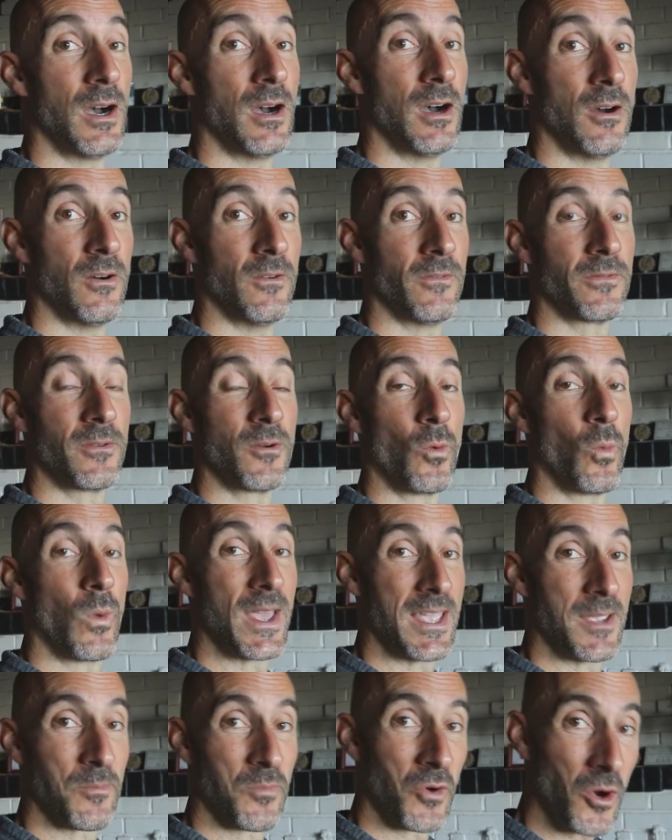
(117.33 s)
of
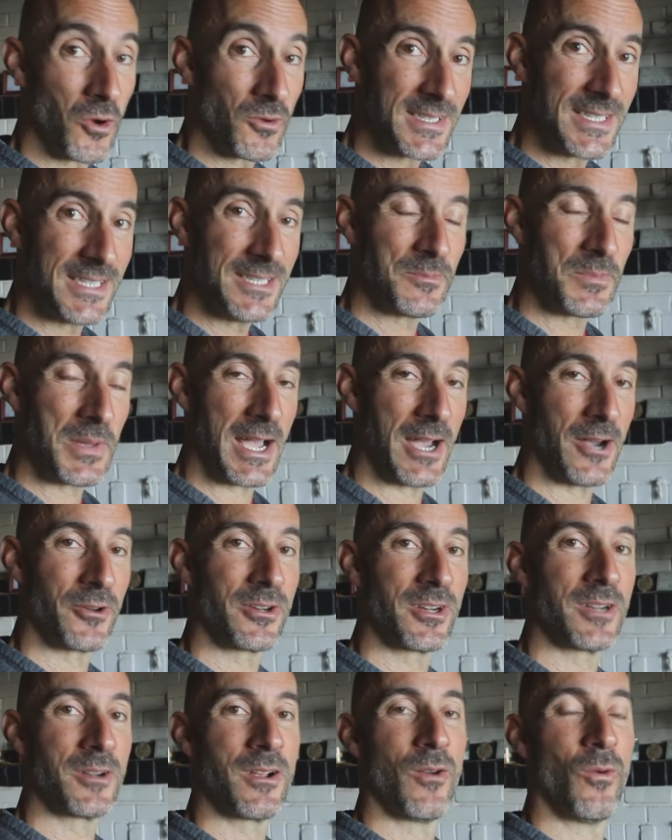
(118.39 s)
whey protein
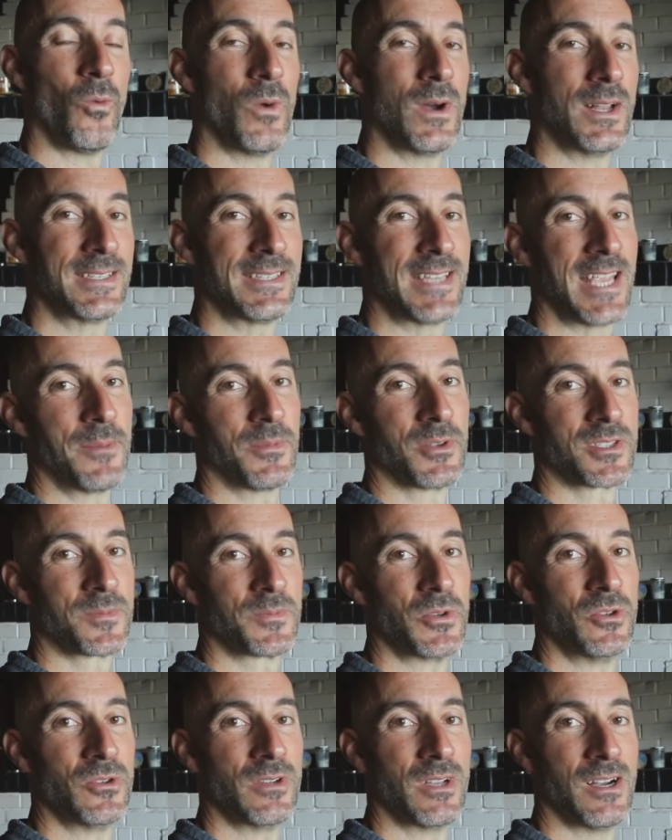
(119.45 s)
powder, one
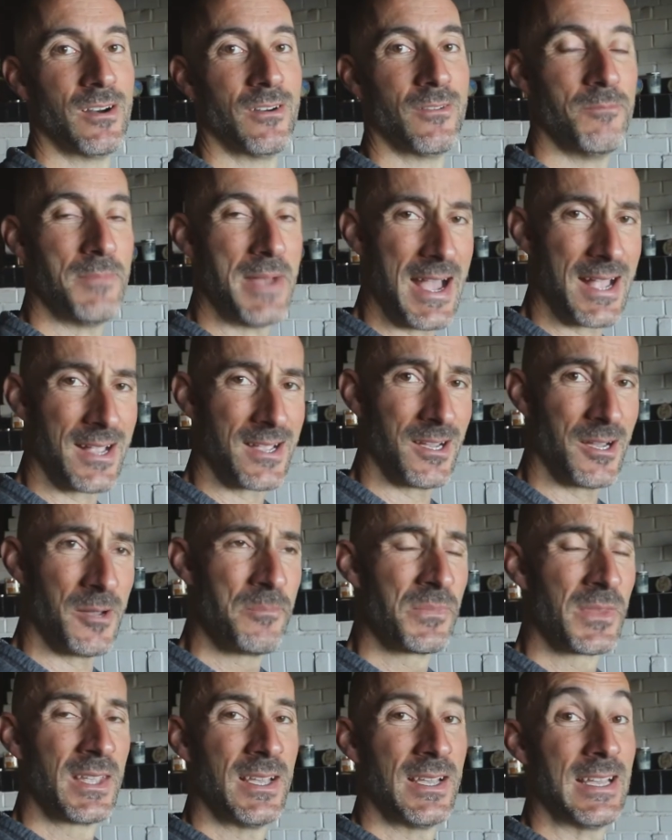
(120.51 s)
tablespoon of maca,
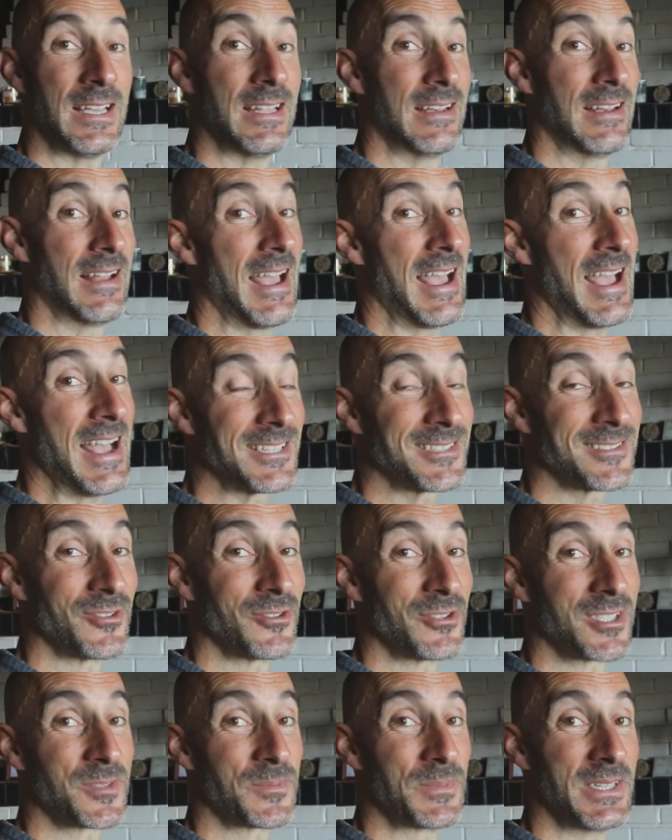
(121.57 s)
an ass load of